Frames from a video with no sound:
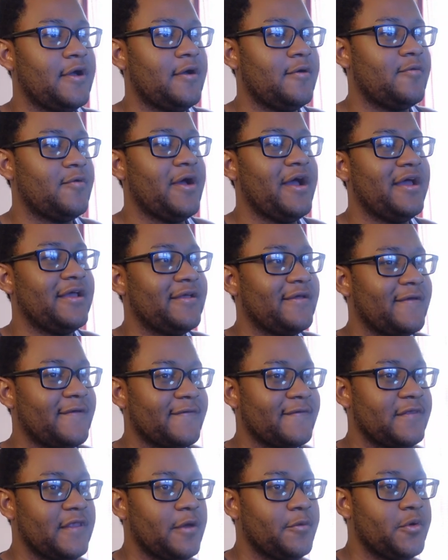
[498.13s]
Alright.
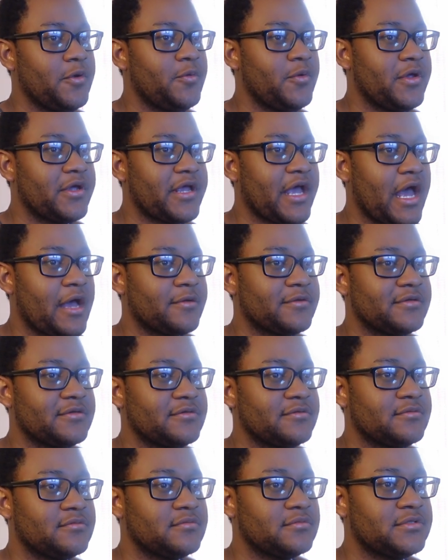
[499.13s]
Then we recap.
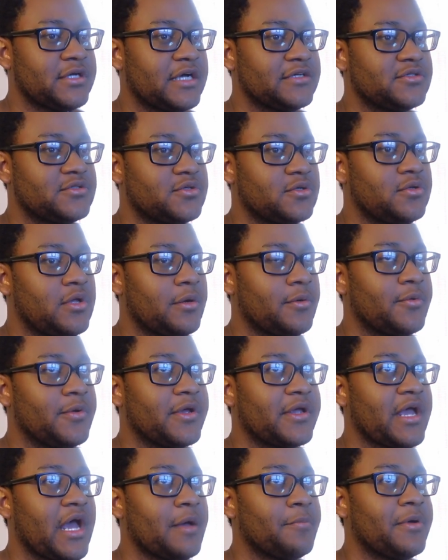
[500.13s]
Jutsu
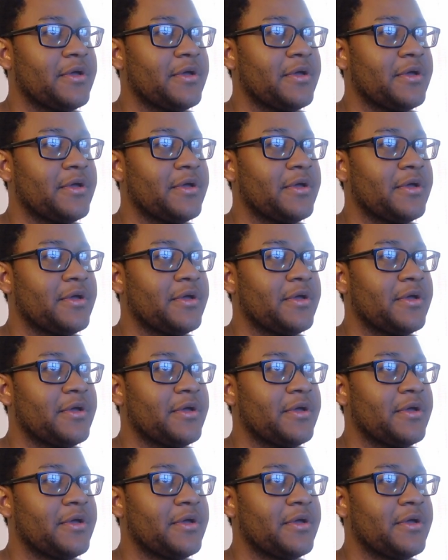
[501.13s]
recap.